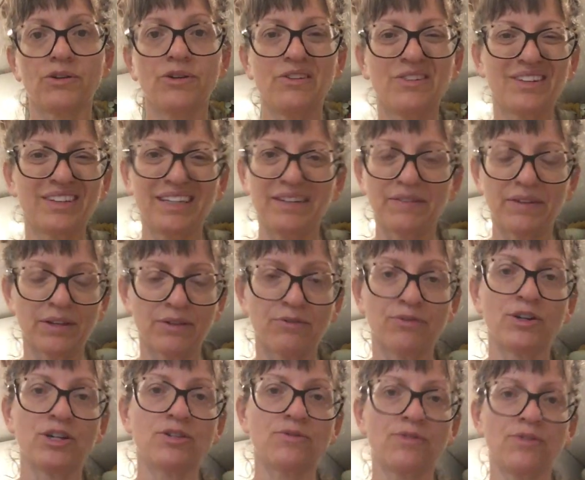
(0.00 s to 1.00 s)
and you can leave it in the
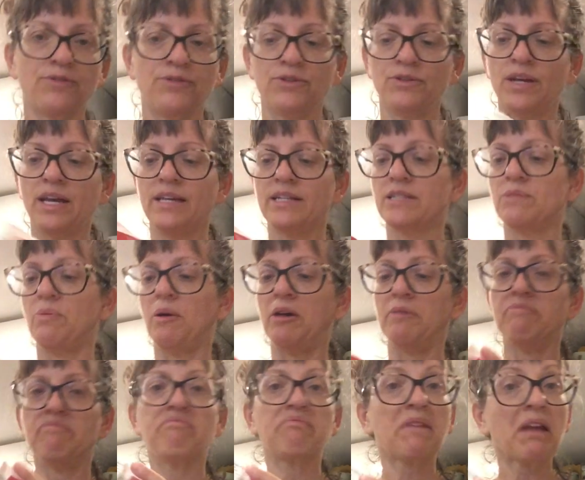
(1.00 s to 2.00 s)
fridge for a few days, but